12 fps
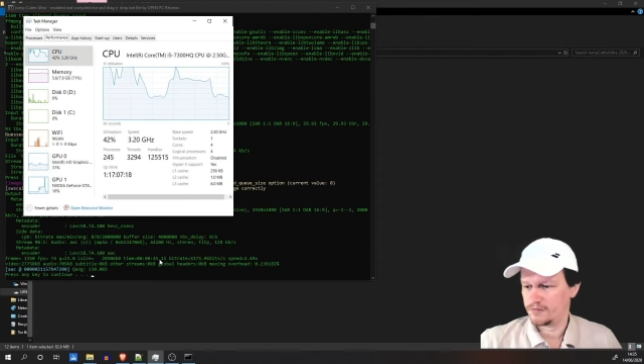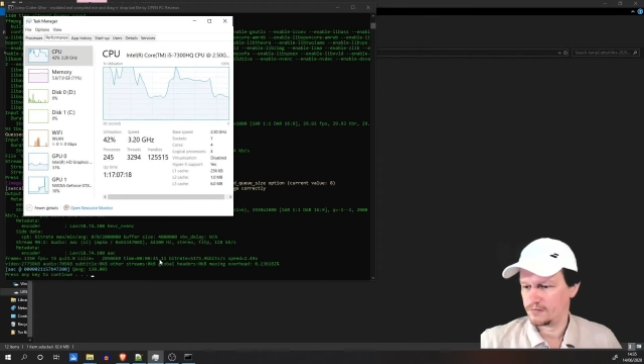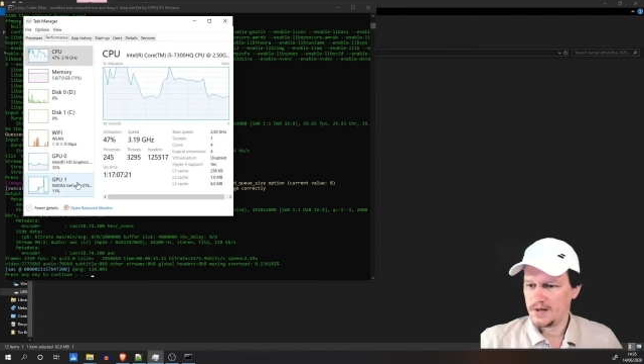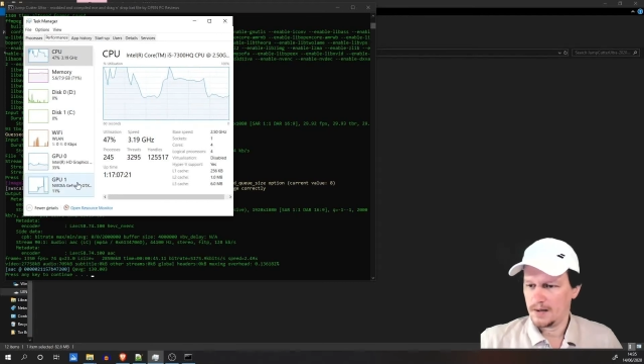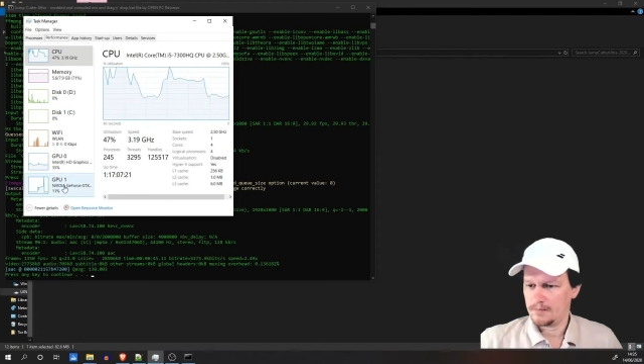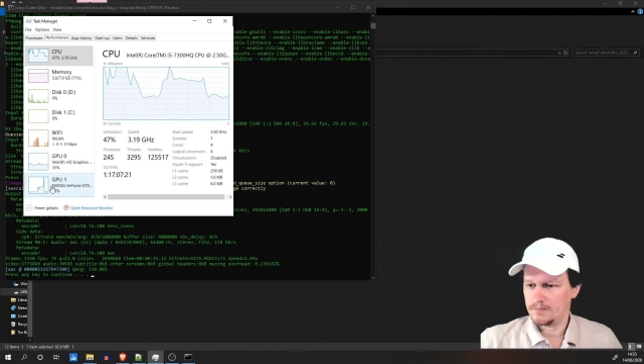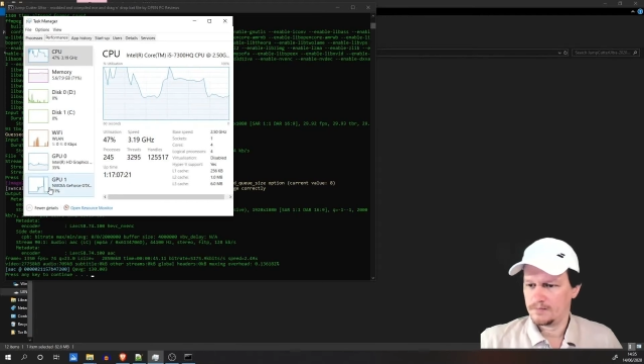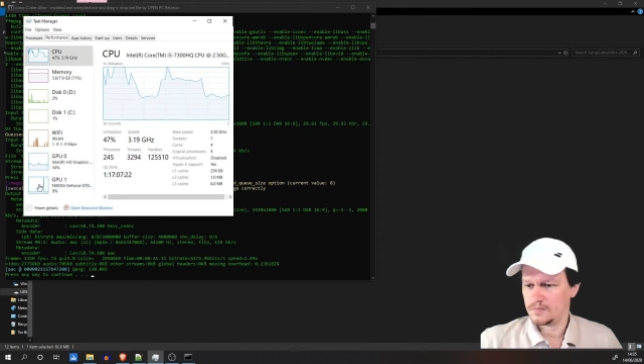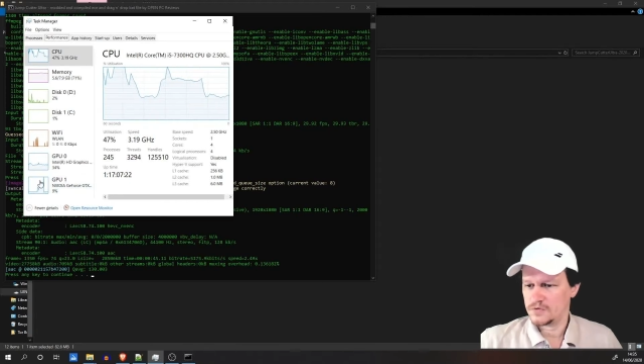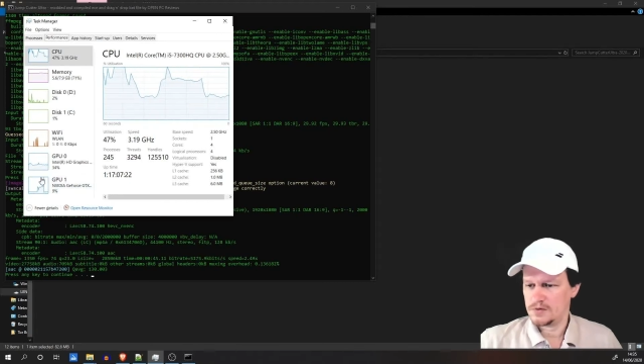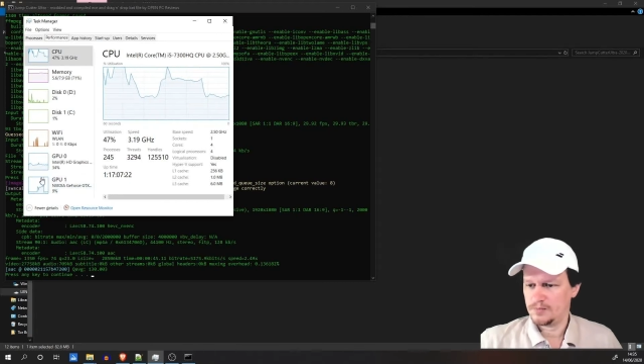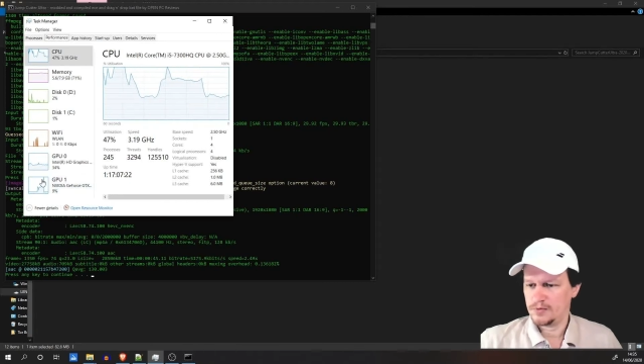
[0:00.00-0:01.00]
Yeah,
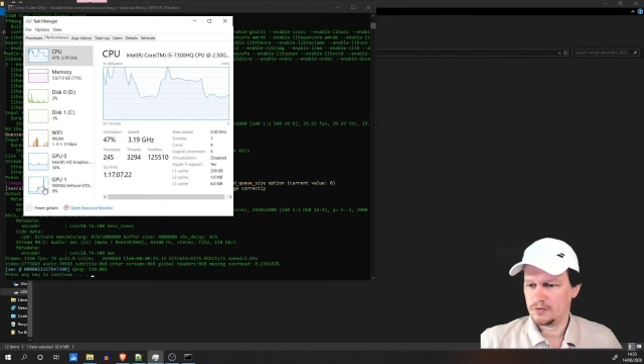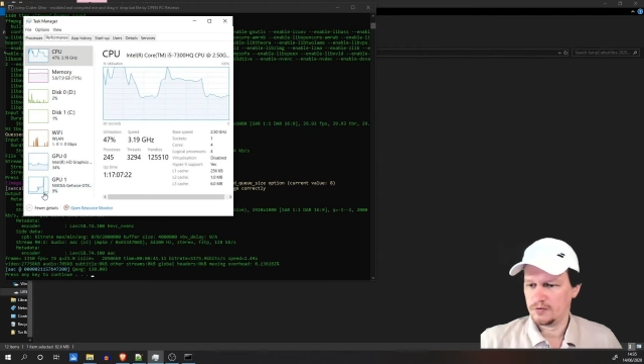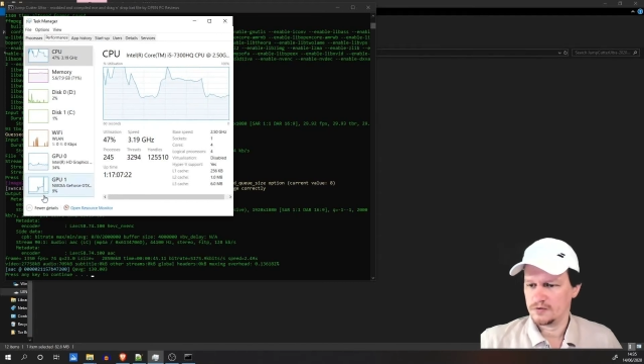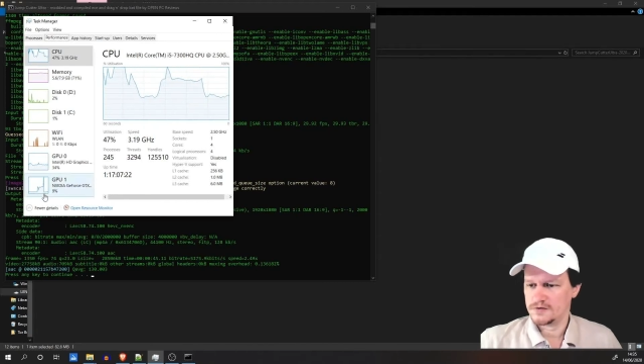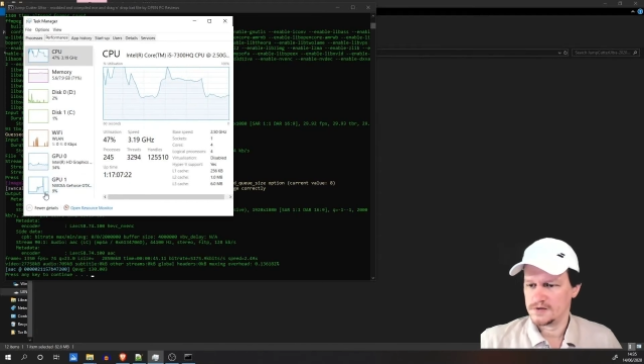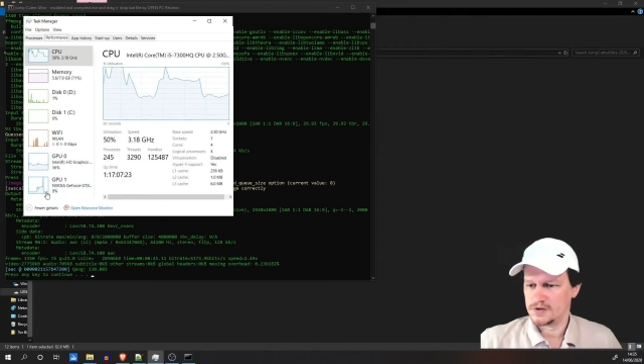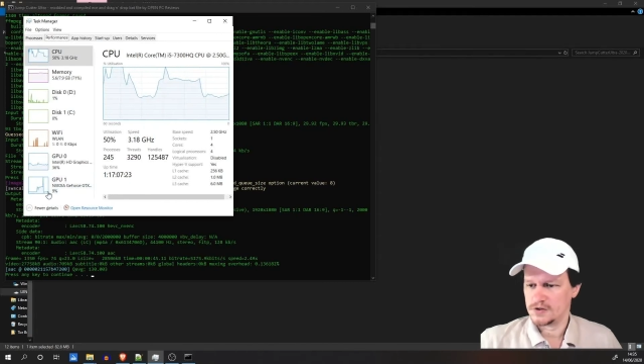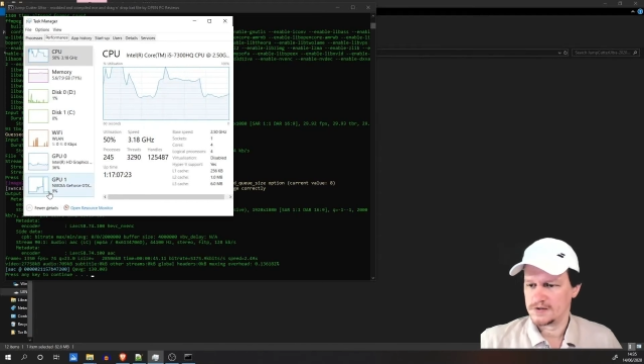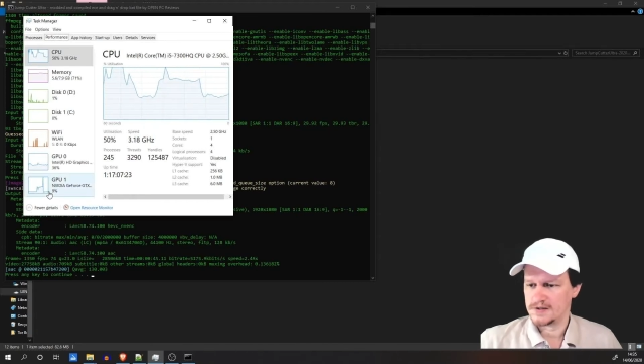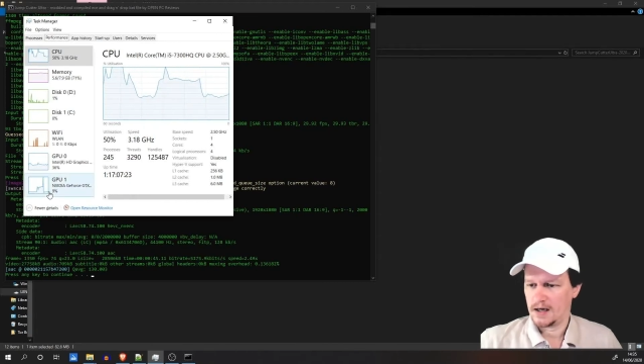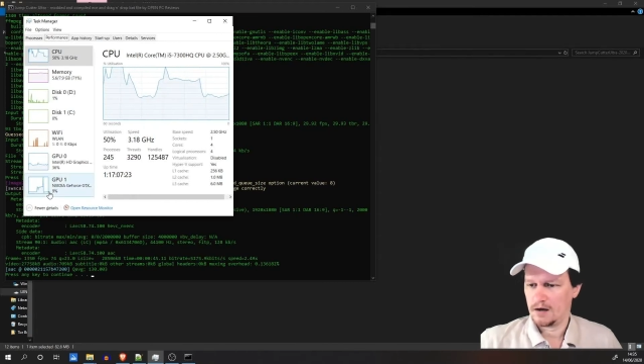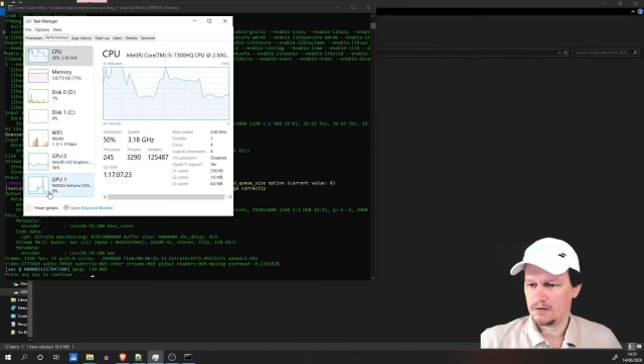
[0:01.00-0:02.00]
GPU usage is
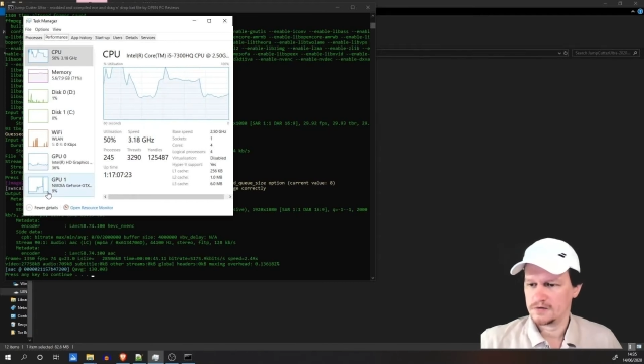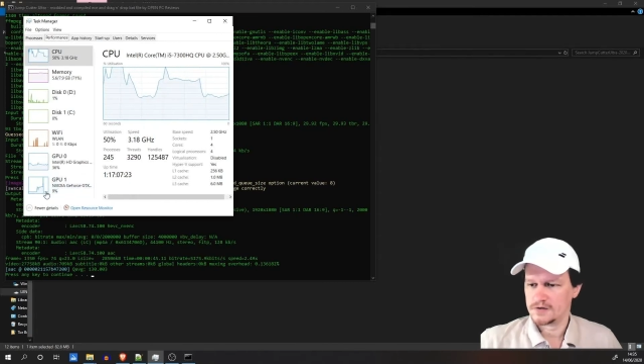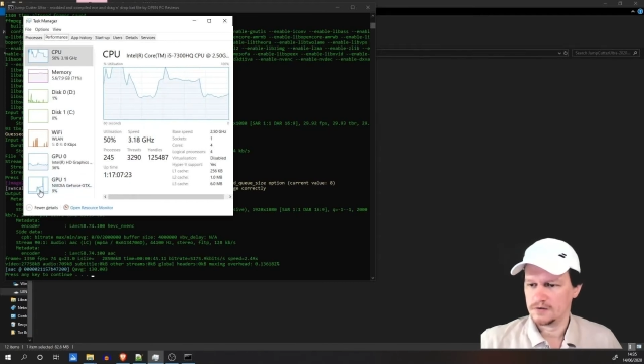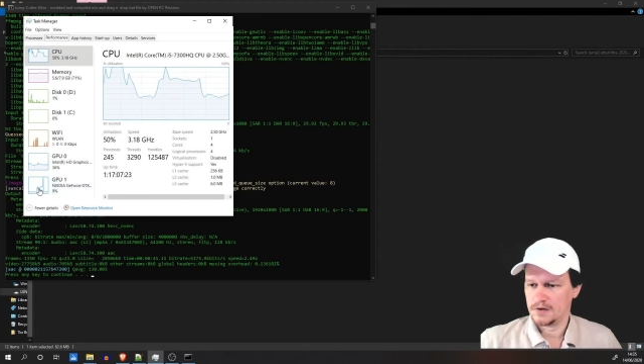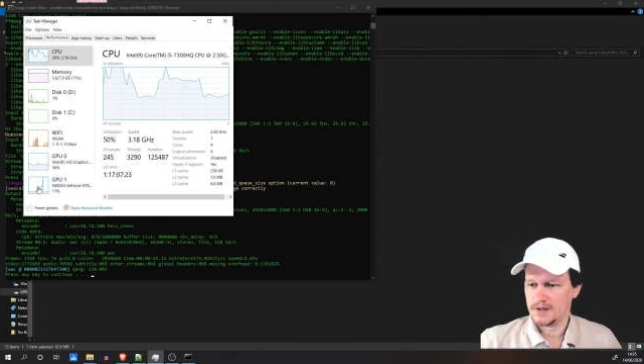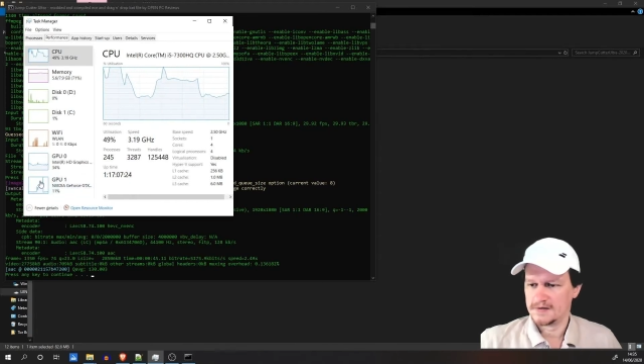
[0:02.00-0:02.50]
down, so you can